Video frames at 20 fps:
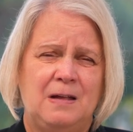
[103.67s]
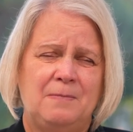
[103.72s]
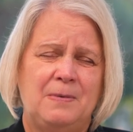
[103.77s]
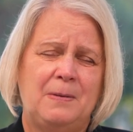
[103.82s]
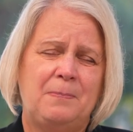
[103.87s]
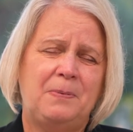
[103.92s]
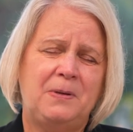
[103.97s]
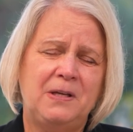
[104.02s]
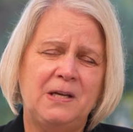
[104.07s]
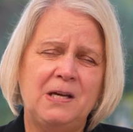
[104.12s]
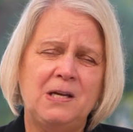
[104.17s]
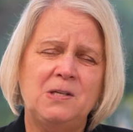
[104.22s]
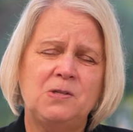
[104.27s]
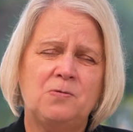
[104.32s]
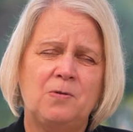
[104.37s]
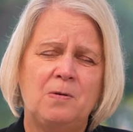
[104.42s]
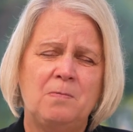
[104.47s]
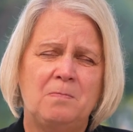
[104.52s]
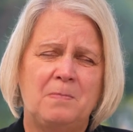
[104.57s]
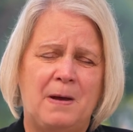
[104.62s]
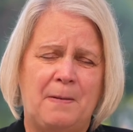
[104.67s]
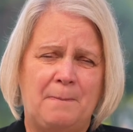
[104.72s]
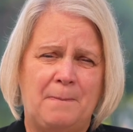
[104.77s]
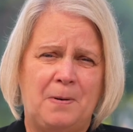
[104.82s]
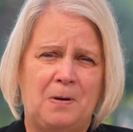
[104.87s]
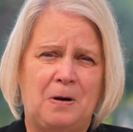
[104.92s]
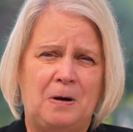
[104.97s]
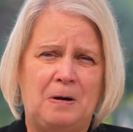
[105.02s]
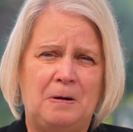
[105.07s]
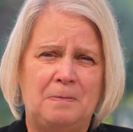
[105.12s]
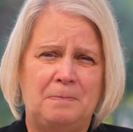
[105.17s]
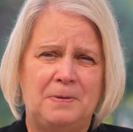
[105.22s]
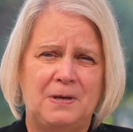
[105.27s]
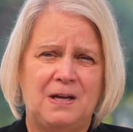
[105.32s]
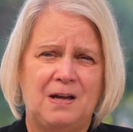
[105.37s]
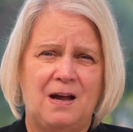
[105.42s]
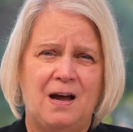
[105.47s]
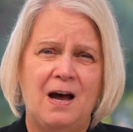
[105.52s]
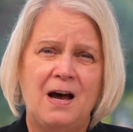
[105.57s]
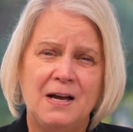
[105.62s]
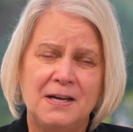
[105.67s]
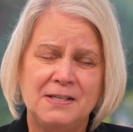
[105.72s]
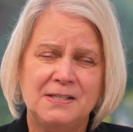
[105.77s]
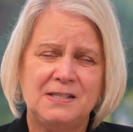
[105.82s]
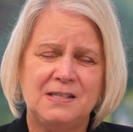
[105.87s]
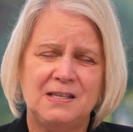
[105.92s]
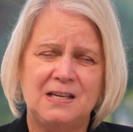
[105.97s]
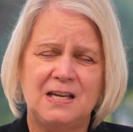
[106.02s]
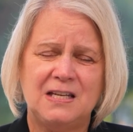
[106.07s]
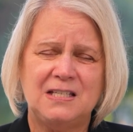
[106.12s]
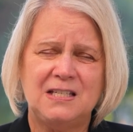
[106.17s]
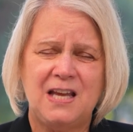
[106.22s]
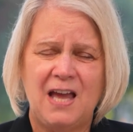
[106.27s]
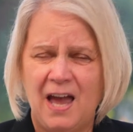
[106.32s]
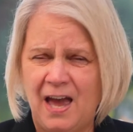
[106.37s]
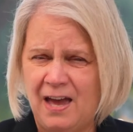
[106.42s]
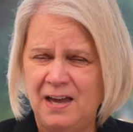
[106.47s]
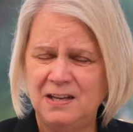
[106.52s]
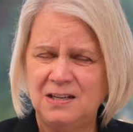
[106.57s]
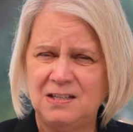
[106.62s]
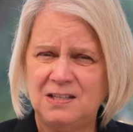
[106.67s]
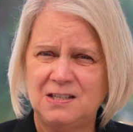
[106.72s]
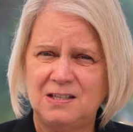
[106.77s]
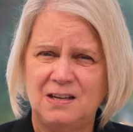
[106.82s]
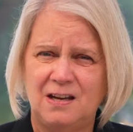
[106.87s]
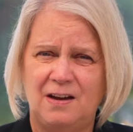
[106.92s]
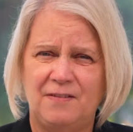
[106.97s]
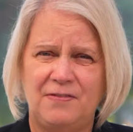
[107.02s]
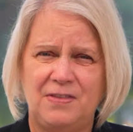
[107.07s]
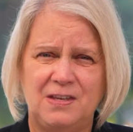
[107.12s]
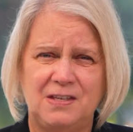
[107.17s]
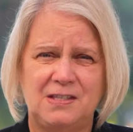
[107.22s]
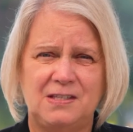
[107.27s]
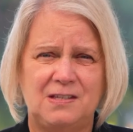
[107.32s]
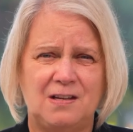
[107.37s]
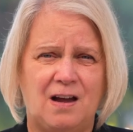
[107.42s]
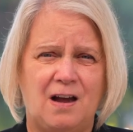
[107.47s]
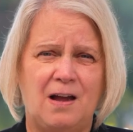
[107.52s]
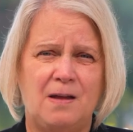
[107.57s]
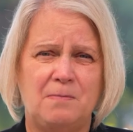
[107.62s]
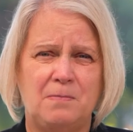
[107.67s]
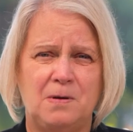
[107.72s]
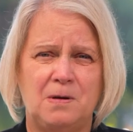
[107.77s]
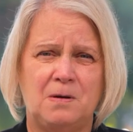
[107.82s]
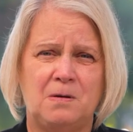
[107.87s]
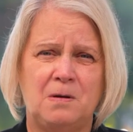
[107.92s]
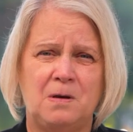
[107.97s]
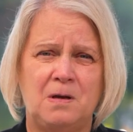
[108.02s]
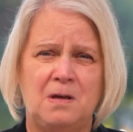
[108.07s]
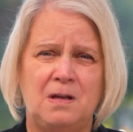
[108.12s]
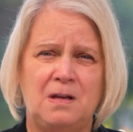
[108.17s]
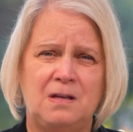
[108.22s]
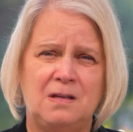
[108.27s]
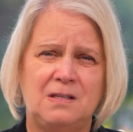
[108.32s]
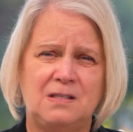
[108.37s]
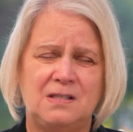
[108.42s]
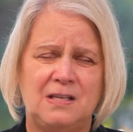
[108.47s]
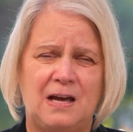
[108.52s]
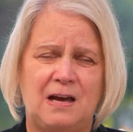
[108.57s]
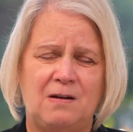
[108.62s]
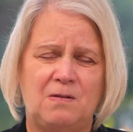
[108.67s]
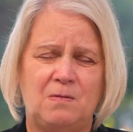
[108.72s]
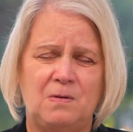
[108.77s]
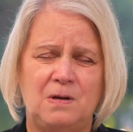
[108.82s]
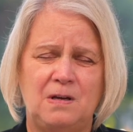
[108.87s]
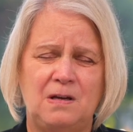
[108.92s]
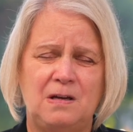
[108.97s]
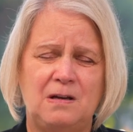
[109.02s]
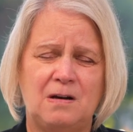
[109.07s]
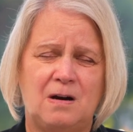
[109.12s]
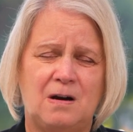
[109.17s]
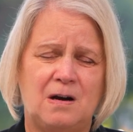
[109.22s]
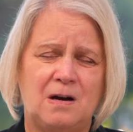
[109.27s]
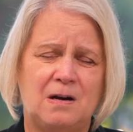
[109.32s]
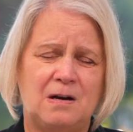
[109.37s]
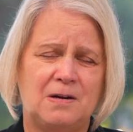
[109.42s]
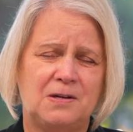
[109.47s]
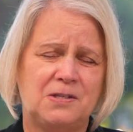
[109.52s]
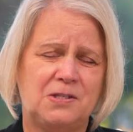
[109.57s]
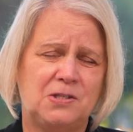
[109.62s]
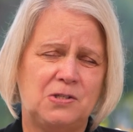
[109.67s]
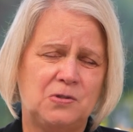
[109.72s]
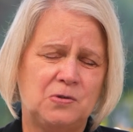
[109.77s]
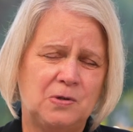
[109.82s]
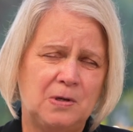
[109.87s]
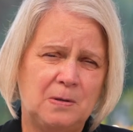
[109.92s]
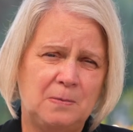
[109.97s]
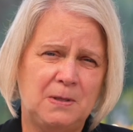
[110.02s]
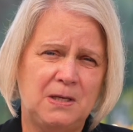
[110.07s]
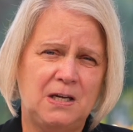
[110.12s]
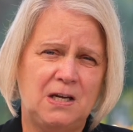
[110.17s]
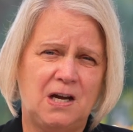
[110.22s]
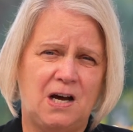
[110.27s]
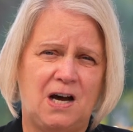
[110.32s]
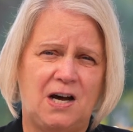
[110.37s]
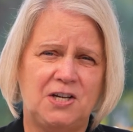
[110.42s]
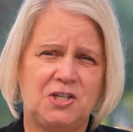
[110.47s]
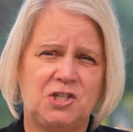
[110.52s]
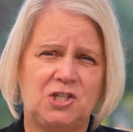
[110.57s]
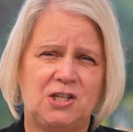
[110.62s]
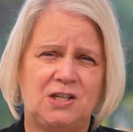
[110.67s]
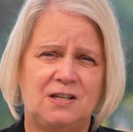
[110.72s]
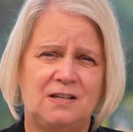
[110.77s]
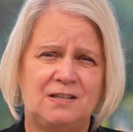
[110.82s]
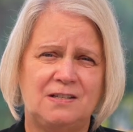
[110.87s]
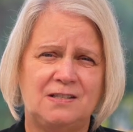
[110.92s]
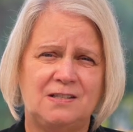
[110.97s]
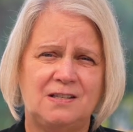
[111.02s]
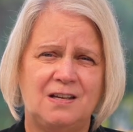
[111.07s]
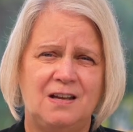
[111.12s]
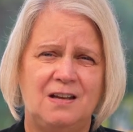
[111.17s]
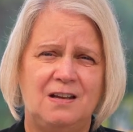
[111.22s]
But please remember, because the intent of this time period is that we are extremely cautious,